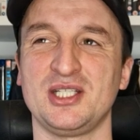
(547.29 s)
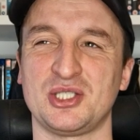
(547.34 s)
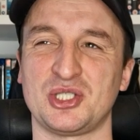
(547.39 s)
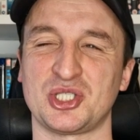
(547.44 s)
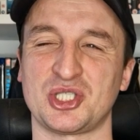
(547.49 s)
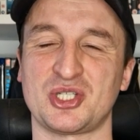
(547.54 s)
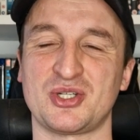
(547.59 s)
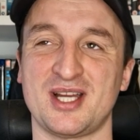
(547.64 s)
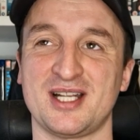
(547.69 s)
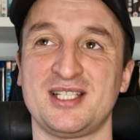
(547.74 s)
You're
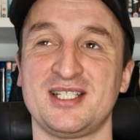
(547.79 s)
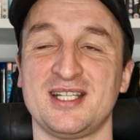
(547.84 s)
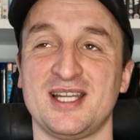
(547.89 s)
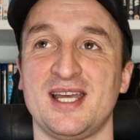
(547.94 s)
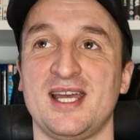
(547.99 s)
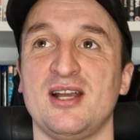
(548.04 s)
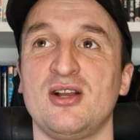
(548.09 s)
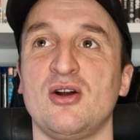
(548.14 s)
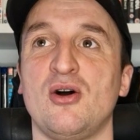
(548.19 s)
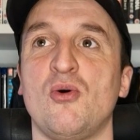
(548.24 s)
just scratching
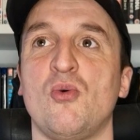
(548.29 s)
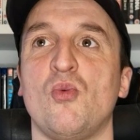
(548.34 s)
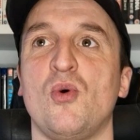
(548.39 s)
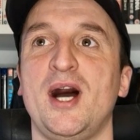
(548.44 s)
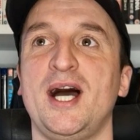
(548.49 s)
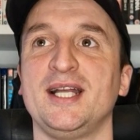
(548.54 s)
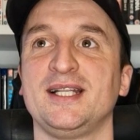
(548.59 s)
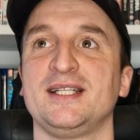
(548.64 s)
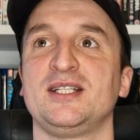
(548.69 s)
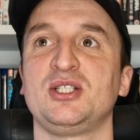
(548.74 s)
your head going,
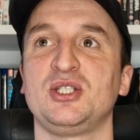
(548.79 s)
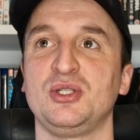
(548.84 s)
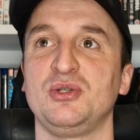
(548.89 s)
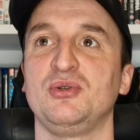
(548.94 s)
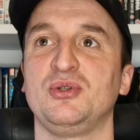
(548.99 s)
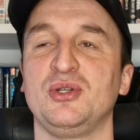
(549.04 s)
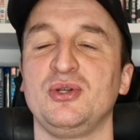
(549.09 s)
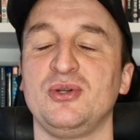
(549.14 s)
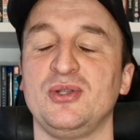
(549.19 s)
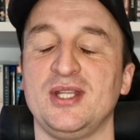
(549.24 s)
why didn't
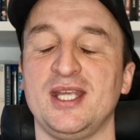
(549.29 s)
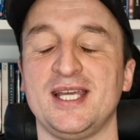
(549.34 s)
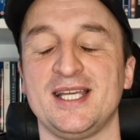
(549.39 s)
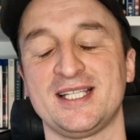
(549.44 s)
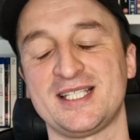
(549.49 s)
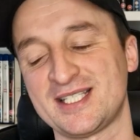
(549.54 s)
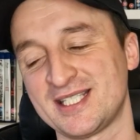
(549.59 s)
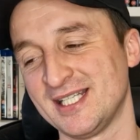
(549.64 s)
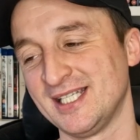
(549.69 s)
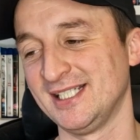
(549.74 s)
you do
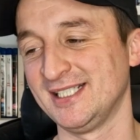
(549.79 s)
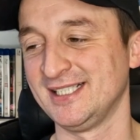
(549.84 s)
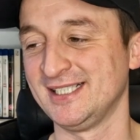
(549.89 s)
this?